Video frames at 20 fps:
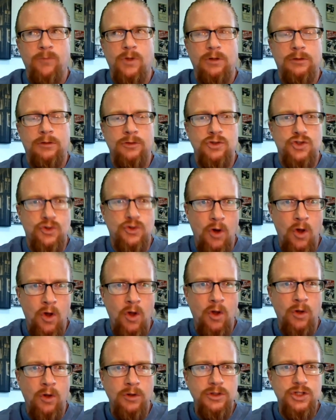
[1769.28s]

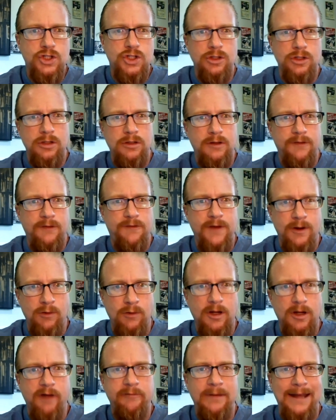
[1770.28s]
control should the federal
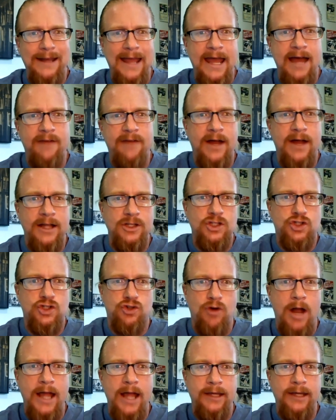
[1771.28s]
government have on
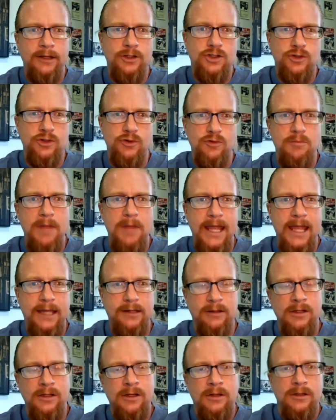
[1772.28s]
trying to make
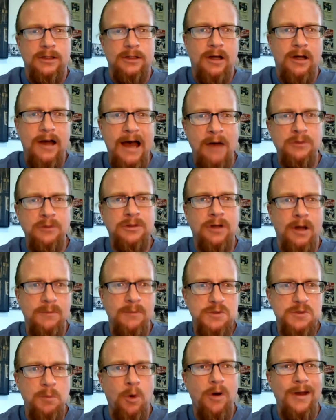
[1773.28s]
uh,
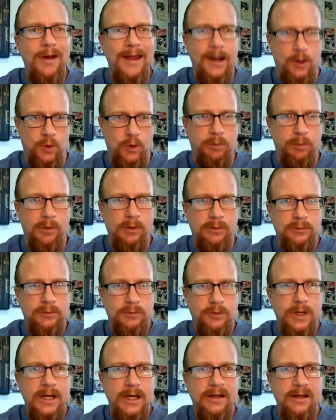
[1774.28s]
outcomes more equitable,
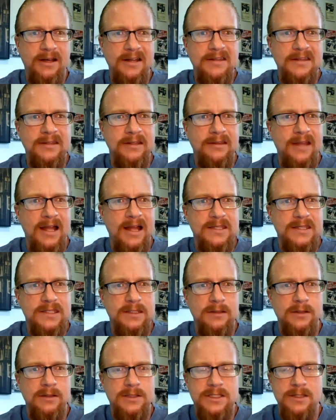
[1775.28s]
right? Mm-hmm. And I mm-hmm. think that's
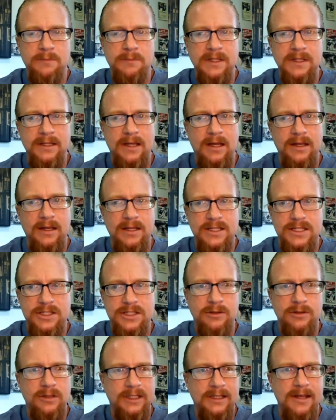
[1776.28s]
uh, something that is
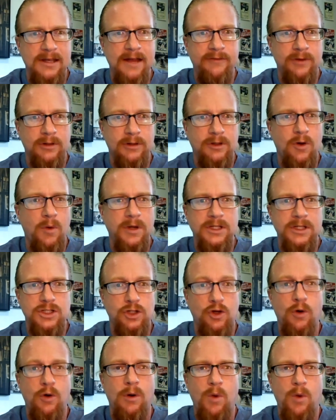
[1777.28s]
certainly never going to
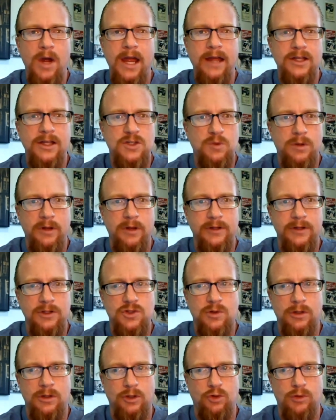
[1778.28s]
go away. It's one of the
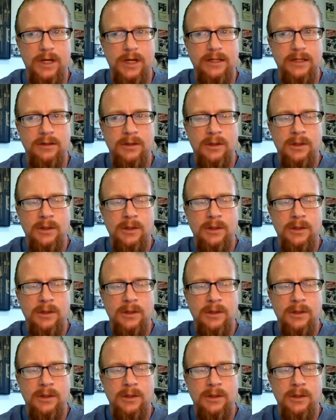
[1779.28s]
sort of great